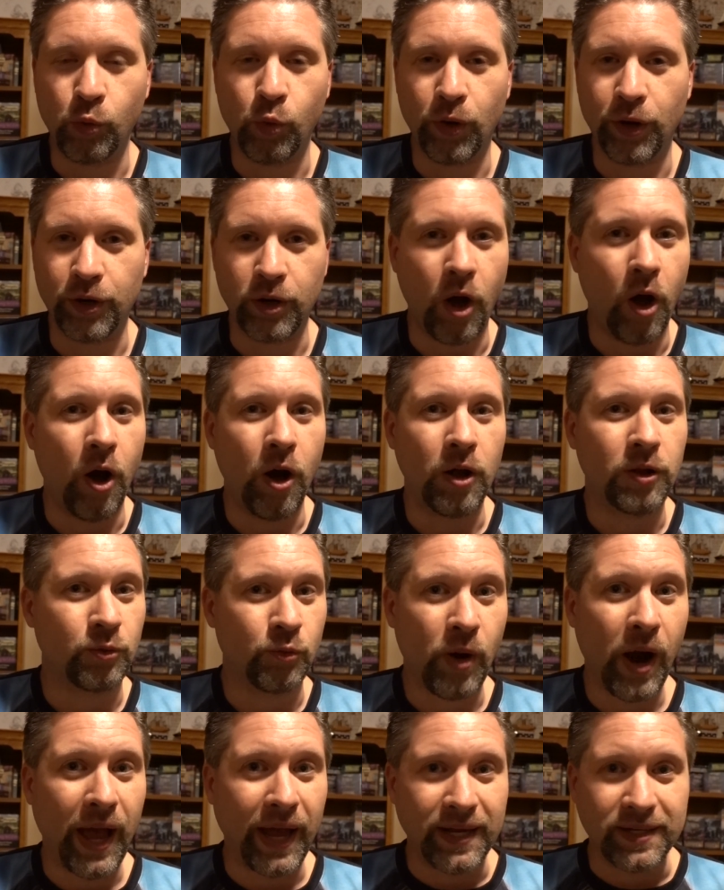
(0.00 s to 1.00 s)
word
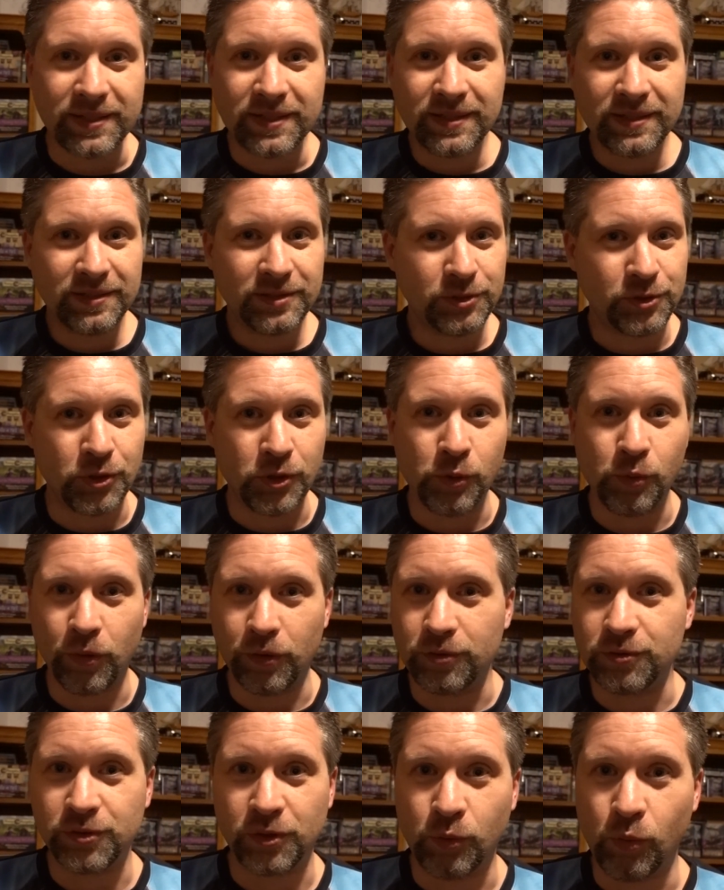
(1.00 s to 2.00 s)
all right, 2
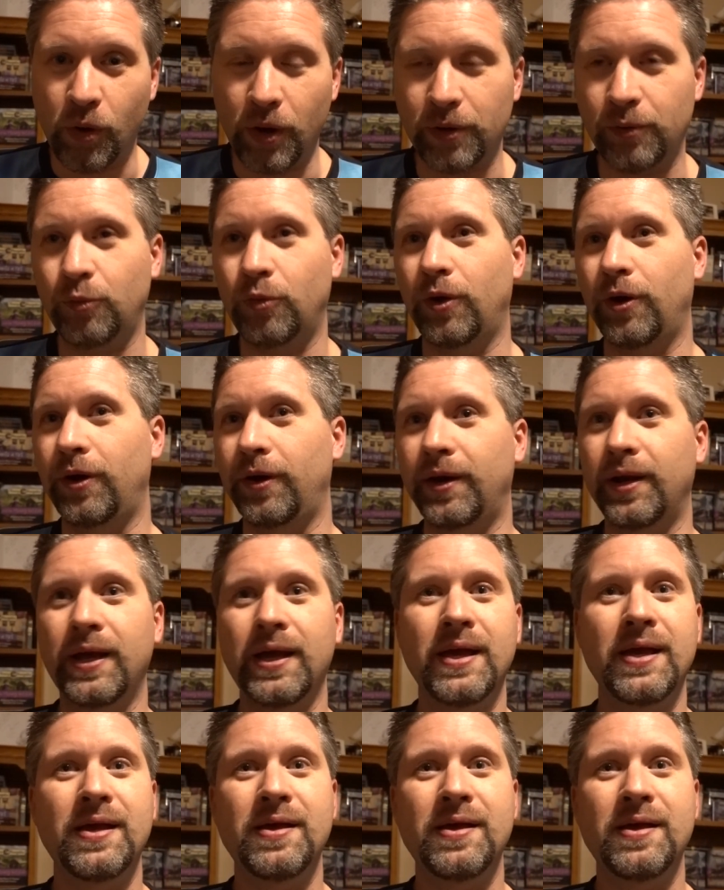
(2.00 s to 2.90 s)
words or 1 word,